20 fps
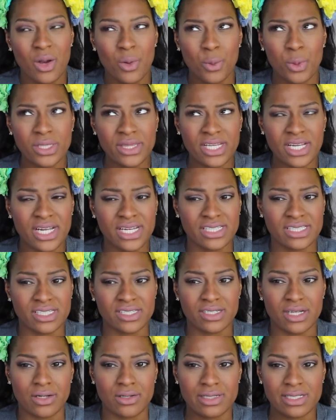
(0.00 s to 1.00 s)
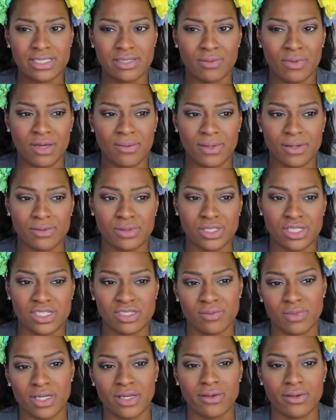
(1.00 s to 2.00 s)
One thing I did notice, and maybe it was
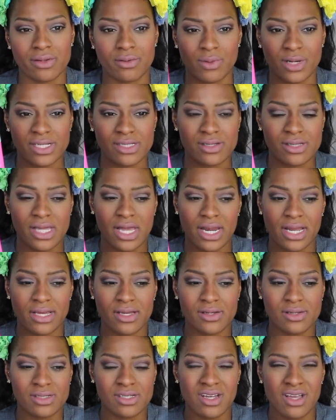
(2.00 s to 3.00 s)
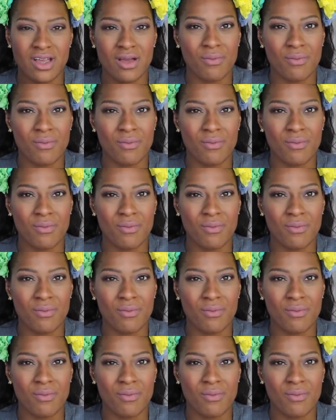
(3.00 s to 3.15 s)
just me or the razor that I used,